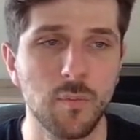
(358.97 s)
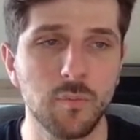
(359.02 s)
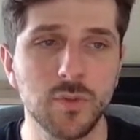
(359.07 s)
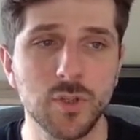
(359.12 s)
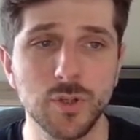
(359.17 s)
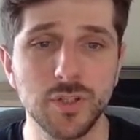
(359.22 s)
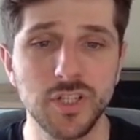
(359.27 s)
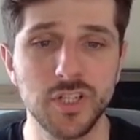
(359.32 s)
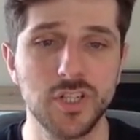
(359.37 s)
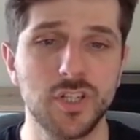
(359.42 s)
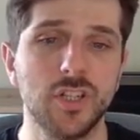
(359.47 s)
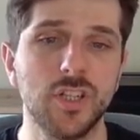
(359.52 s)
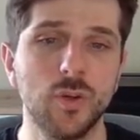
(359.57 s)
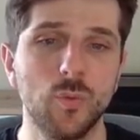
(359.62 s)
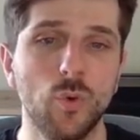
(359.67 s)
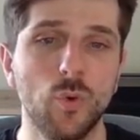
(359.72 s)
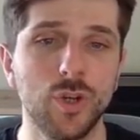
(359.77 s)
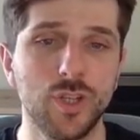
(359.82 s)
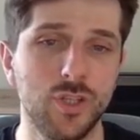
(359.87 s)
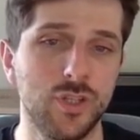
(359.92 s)
traditionally
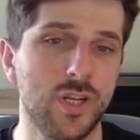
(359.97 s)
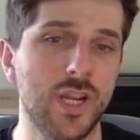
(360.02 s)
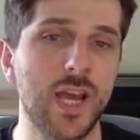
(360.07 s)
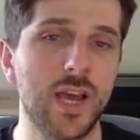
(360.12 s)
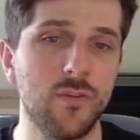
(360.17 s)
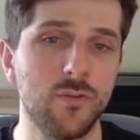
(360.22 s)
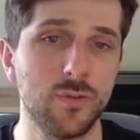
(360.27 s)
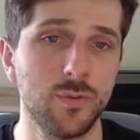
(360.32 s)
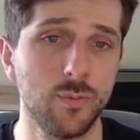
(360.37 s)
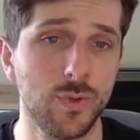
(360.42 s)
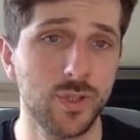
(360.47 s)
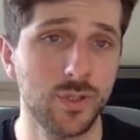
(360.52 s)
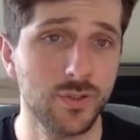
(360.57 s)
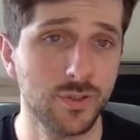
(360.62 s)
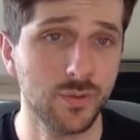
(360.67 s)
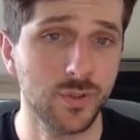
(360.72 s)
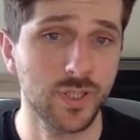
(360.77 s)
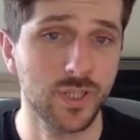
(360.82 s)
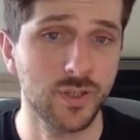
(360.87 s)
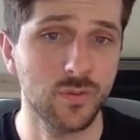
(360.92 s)
what you have to be
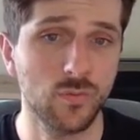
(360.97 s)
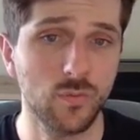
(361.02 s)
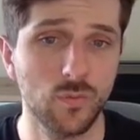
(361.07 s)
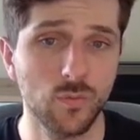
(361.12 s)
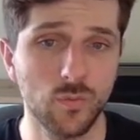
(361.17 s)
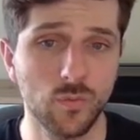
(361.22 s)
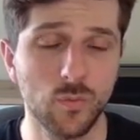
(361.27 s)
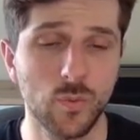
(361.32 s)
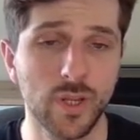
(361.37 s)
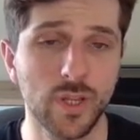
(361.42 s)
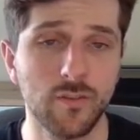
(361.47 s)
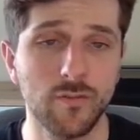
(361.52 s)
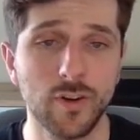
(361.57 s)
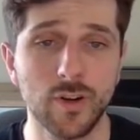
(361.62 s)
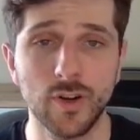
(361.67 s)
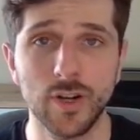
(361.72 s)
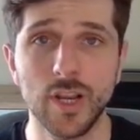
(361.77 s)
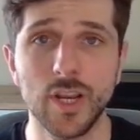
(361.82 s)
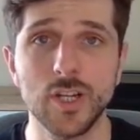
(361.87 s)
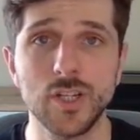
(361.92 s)
doing when
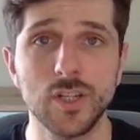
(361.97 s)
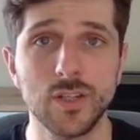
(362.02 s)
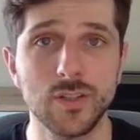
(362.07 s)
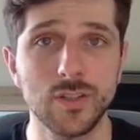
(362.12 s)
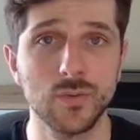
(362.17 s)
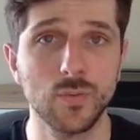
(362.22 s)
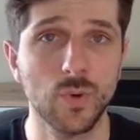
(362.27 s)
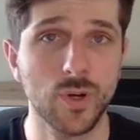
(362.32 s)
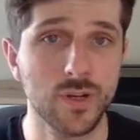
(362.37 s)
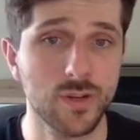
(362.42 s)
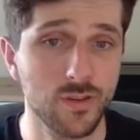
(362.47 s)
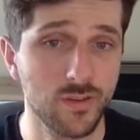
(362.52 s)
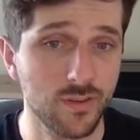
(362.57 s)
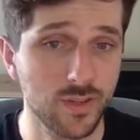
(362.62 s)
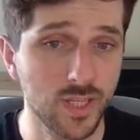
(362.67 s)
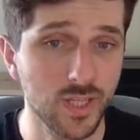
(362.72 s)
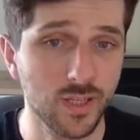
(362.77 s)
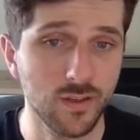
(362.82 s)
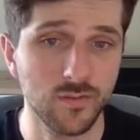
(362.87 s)
variations weren't a thing in